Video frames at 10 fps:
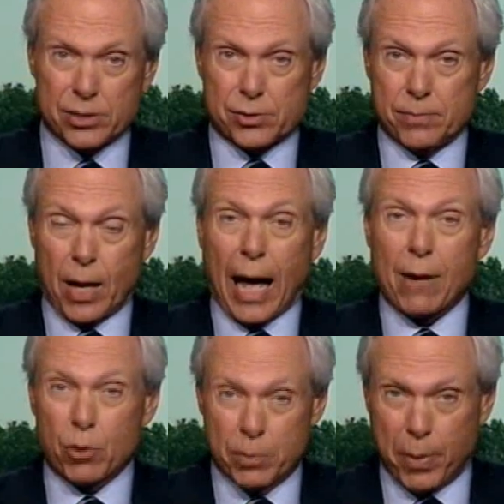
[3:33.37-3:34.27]
at least I
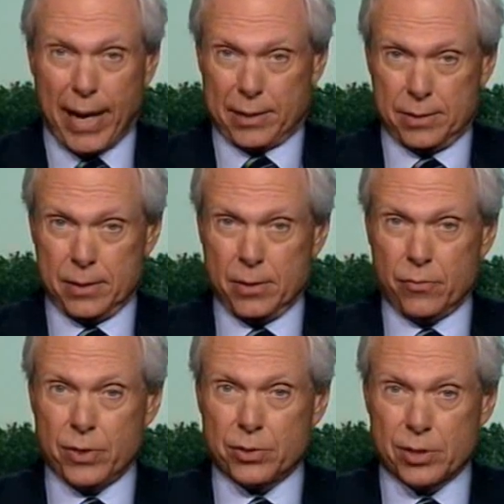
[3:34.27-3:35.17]
would bet,
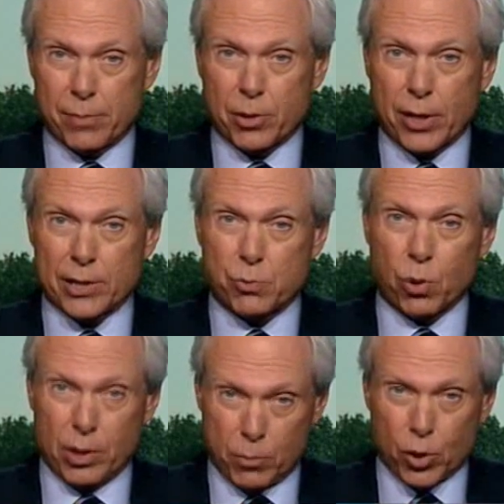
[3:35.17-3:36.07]
that the Democrats
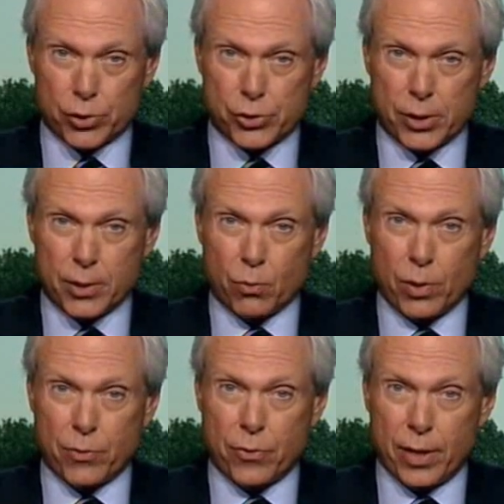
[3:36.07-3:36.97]
will emerge
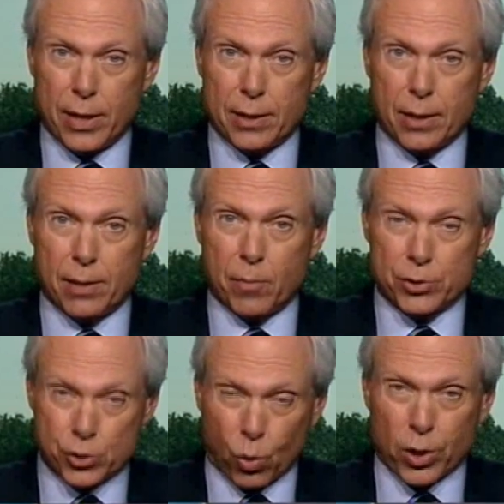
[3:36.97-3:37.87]
with a
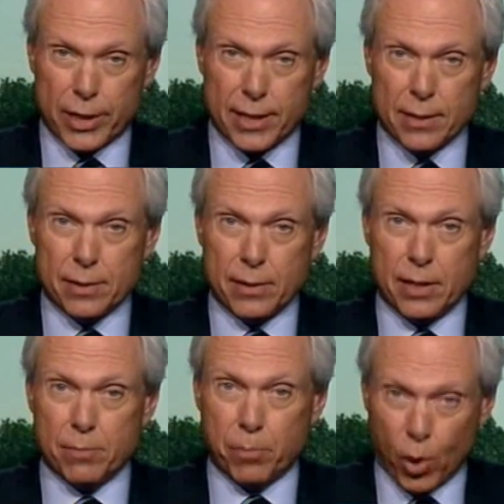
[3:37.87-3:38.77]
majority
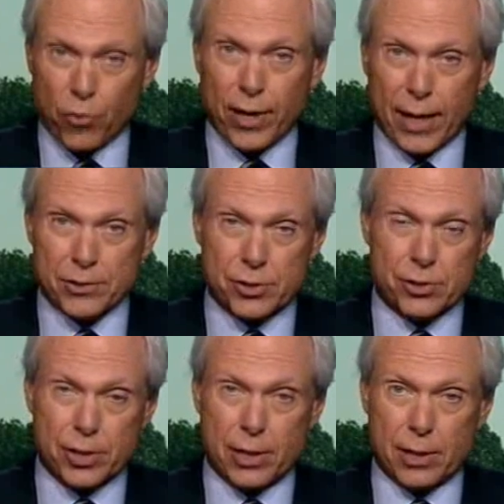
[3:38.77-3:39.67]
in both
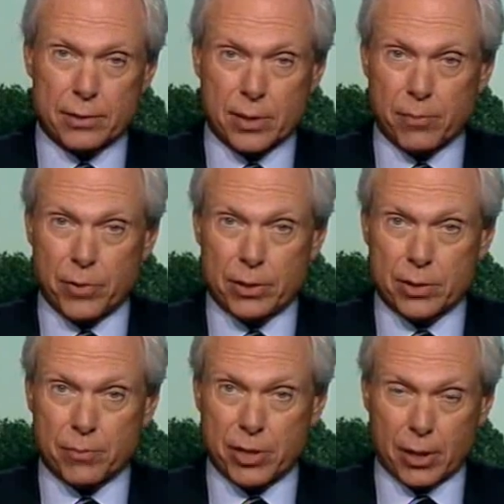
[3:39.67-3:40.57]
houses
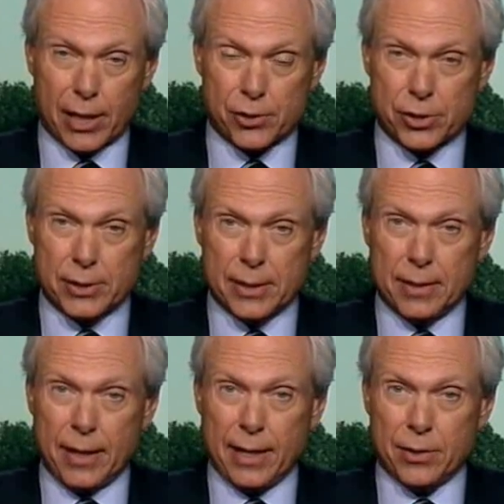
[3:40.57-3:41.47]
come the election.
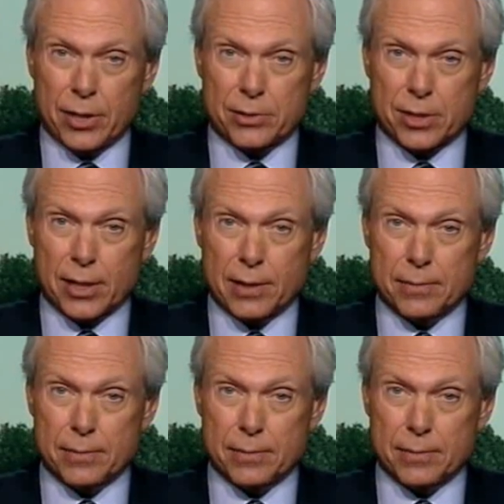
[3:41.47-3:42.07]
And that,